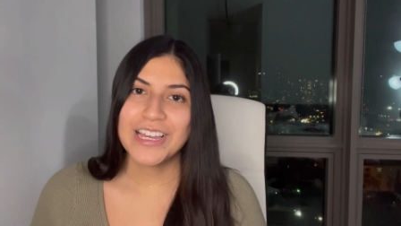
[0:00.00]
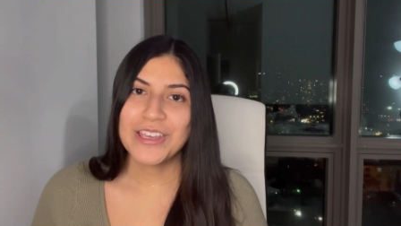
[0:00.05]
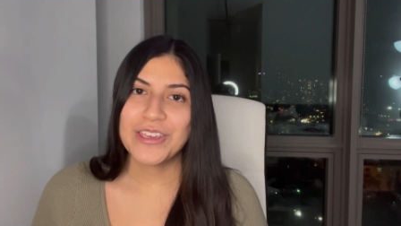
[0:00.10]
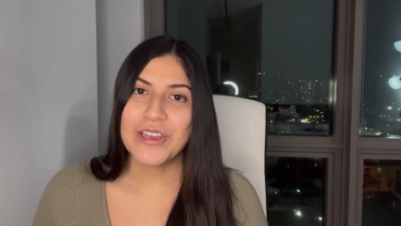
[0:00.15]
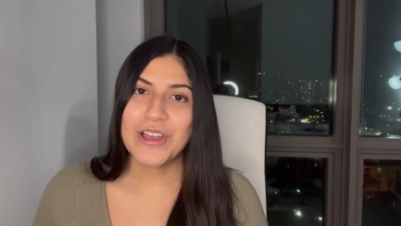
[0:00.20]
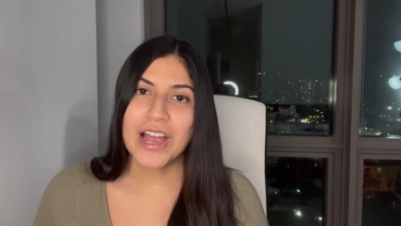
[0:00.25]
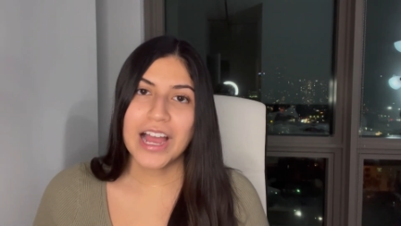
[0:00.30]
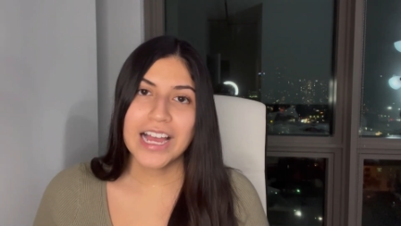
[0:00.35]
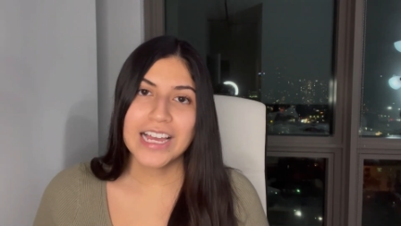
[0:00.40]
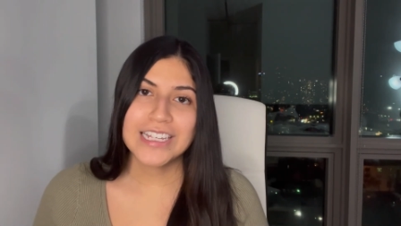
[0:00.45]

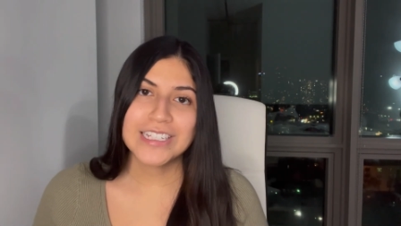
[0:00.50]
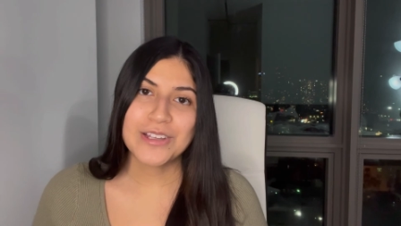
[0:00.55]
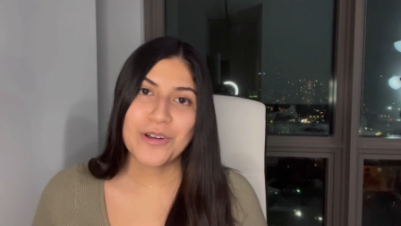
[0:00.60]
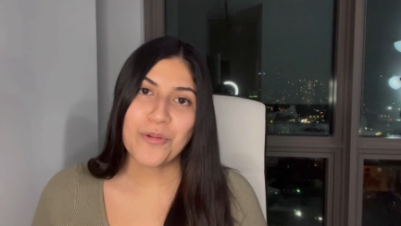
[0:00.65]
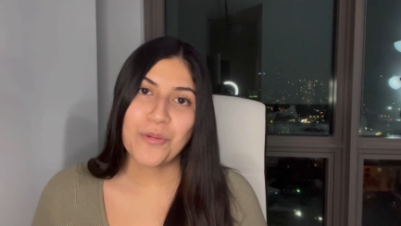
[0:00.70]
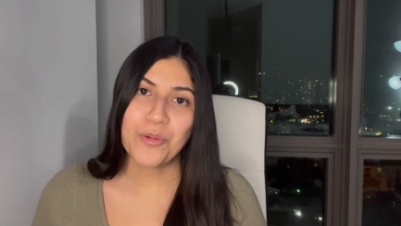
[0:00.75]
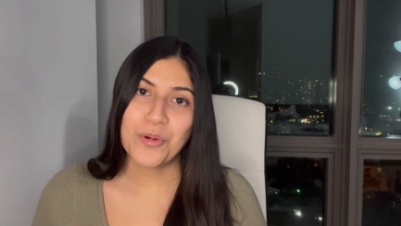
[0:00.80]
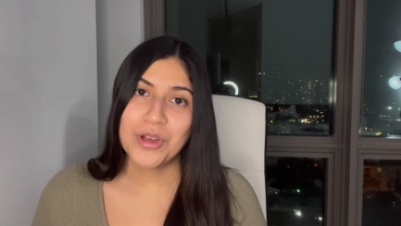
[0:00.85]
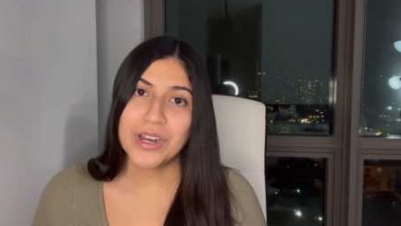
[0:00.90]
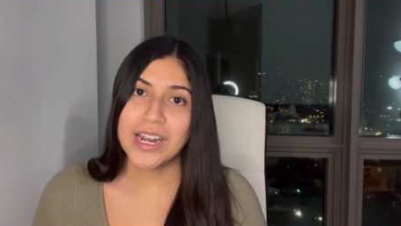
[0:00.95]
You guys
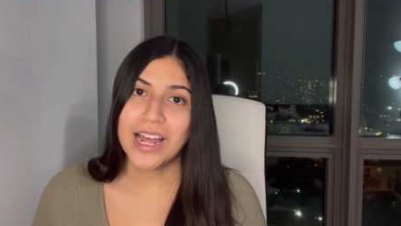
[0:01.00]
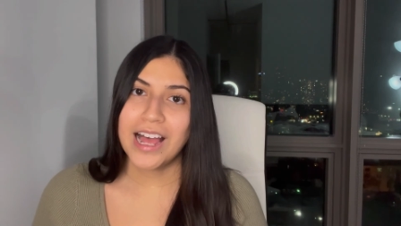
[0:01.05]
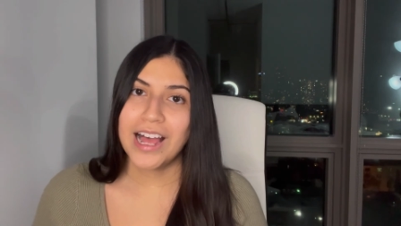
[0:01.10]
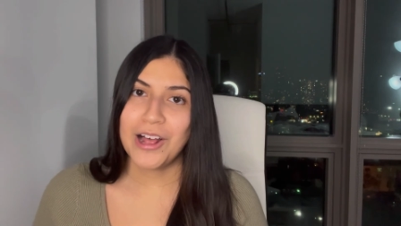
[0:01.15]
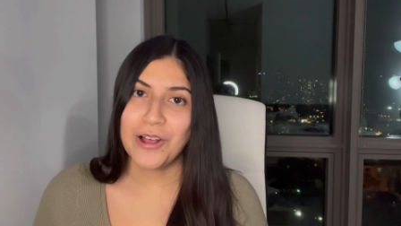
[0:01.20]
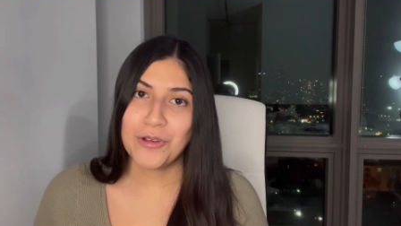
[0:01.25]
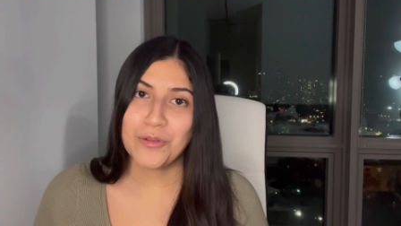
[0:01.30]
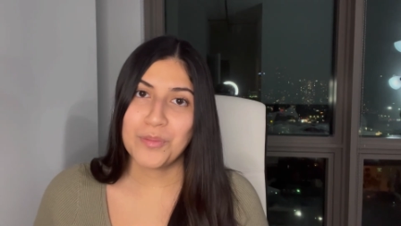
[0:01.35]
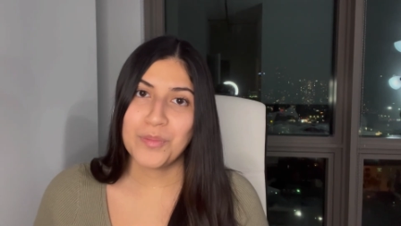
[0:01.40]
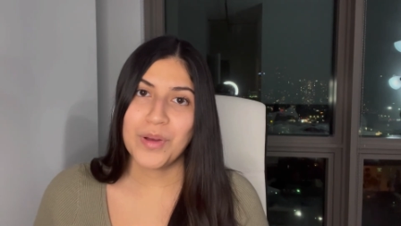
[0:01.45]
would
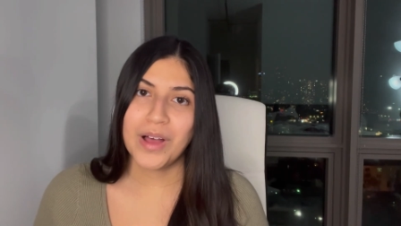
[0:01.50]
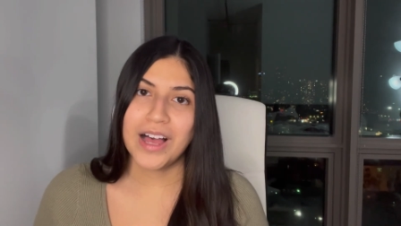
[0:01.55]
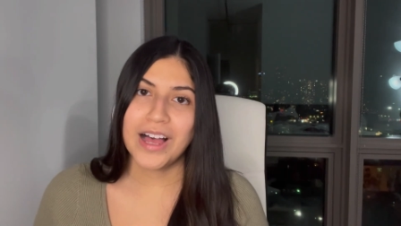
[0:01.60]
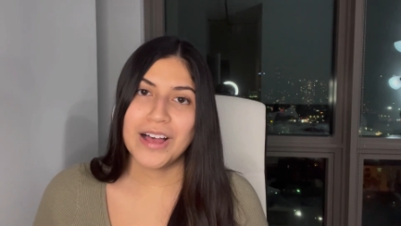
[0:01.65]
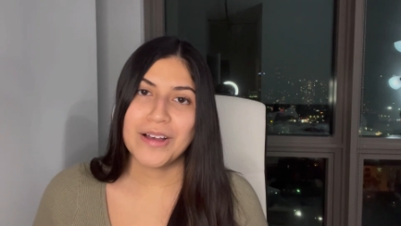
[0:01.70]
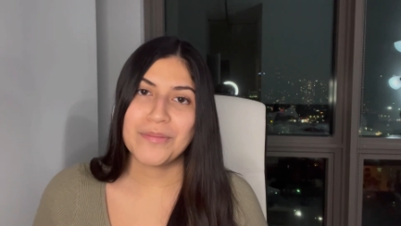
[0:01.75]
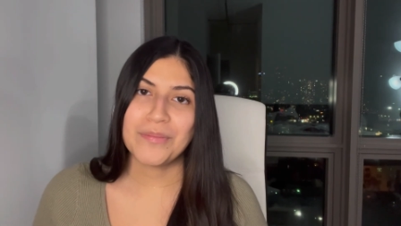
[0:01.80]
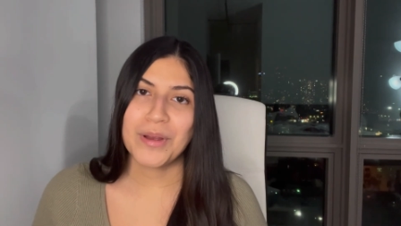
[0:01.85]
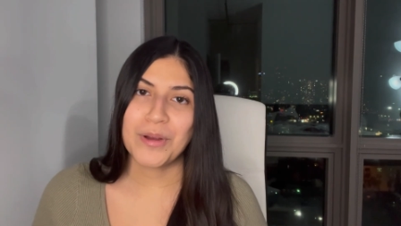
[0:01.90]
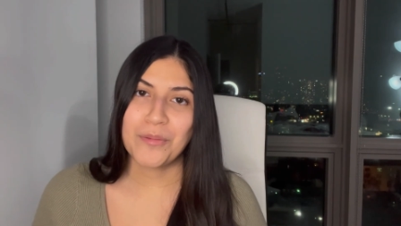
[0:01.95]
help
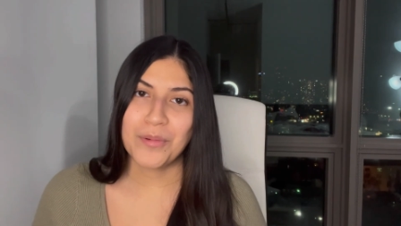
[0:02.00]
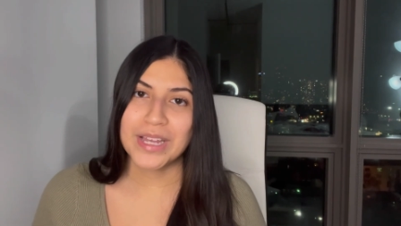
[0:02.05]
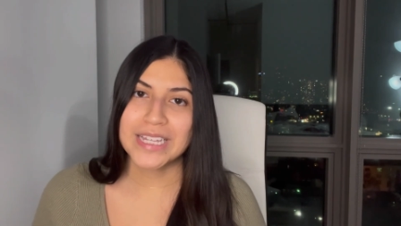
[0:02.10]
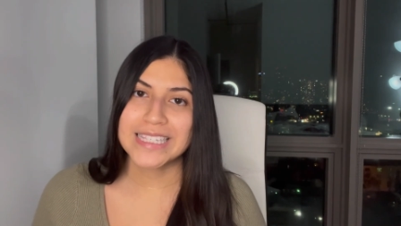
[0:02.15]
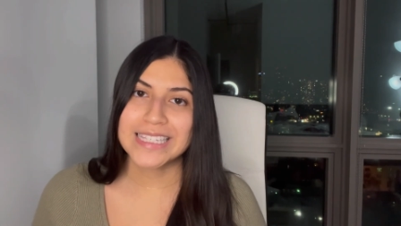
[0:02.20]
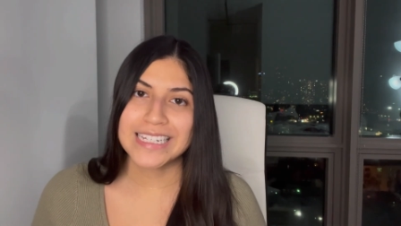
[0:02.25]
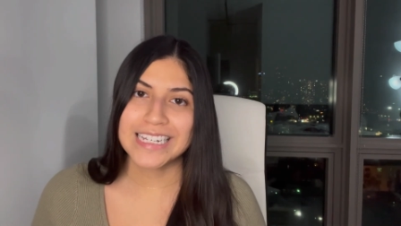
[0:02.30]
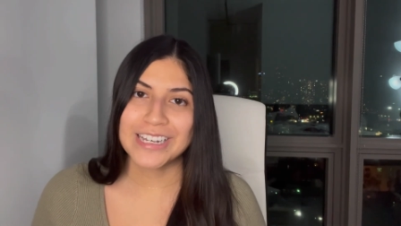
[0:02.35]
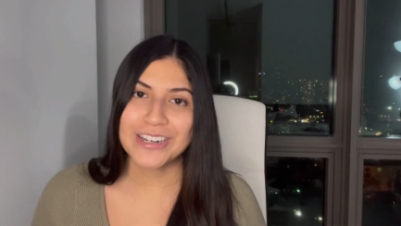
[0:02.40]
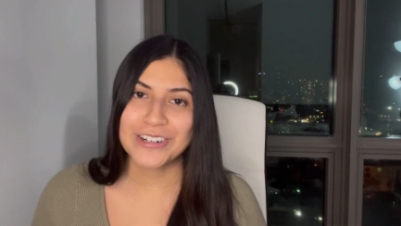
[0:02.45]
my
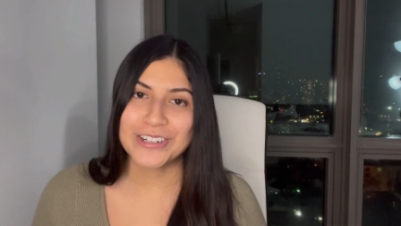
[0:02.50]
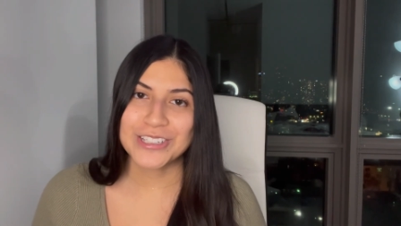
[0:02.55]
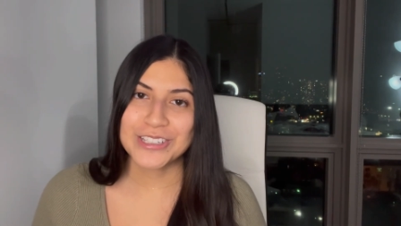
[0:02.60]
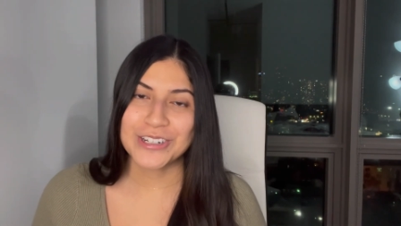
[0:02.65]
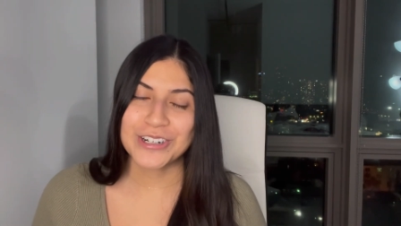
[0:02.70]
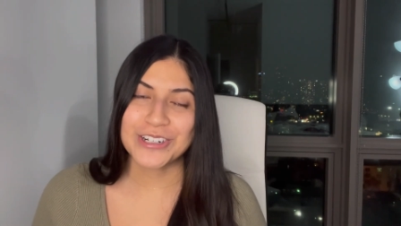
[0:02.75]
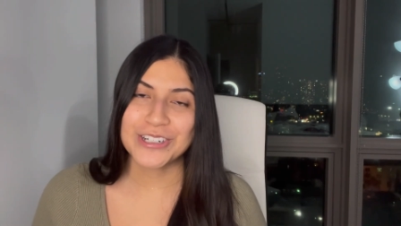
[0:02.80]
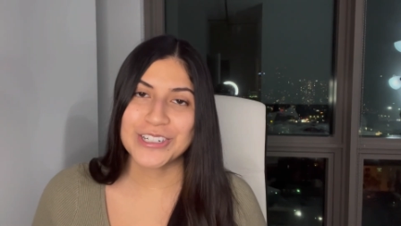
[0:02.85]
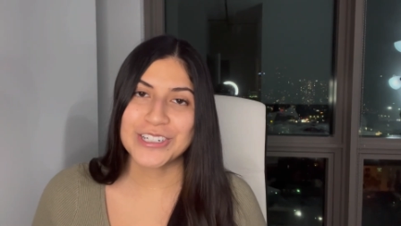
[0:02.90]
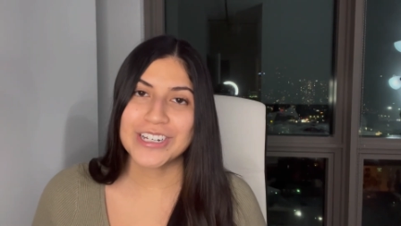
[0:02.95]
white sneaker
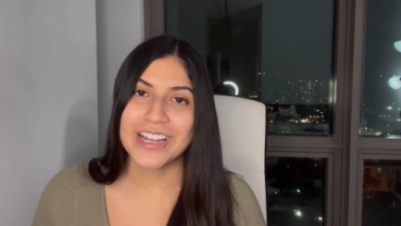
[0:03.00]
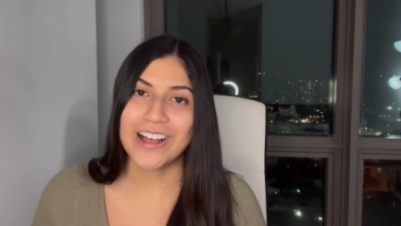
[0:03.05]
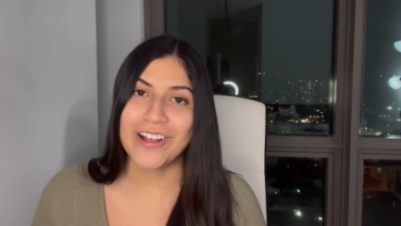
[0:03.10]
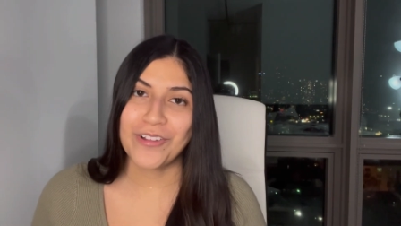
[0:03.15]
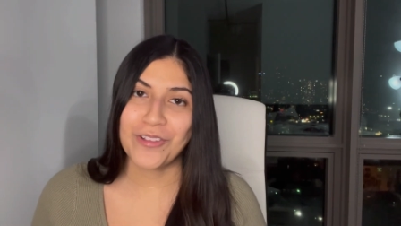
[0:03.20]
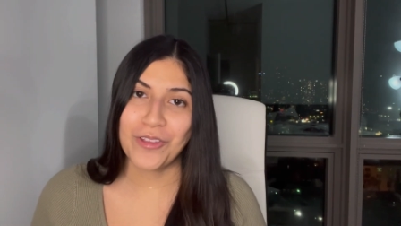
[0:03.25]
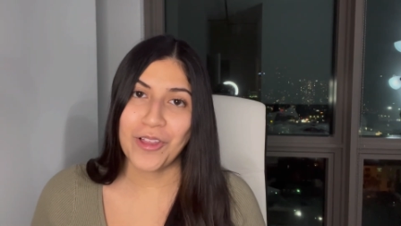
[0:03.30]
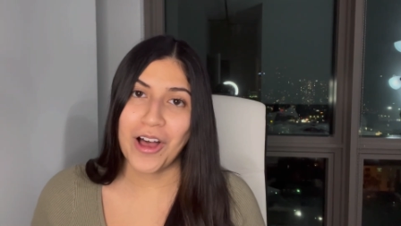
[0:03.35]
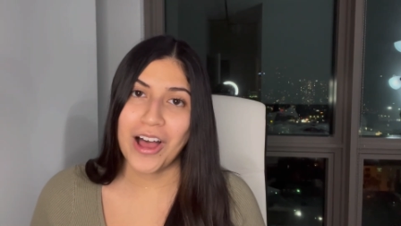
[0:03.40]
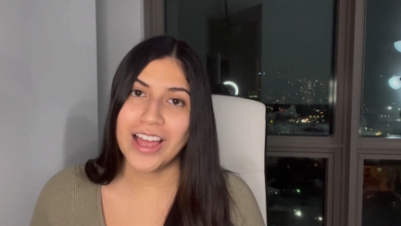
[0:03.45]
search a
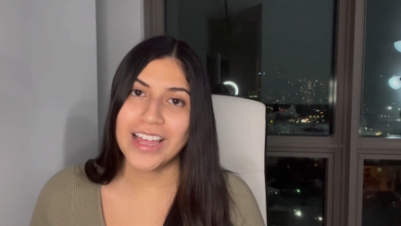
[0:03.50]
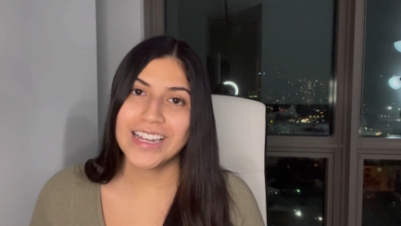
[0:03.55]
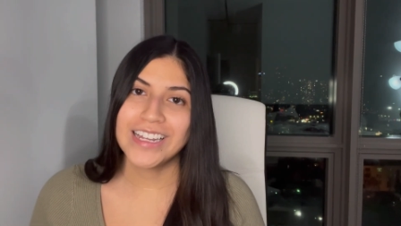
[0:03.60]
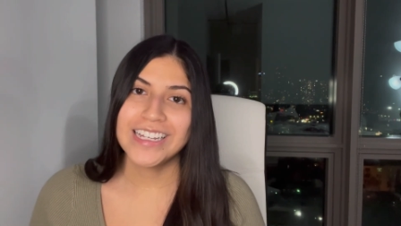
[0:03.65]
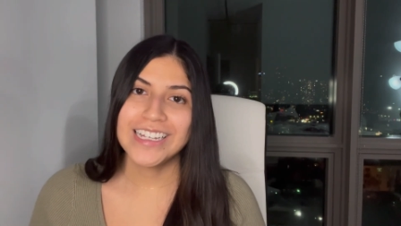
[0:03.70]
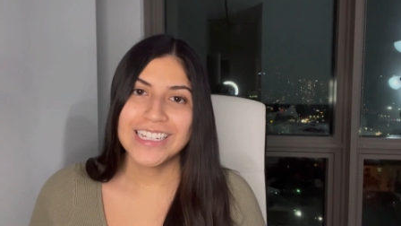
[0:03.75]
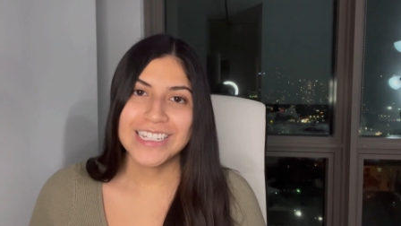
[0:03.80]
lot.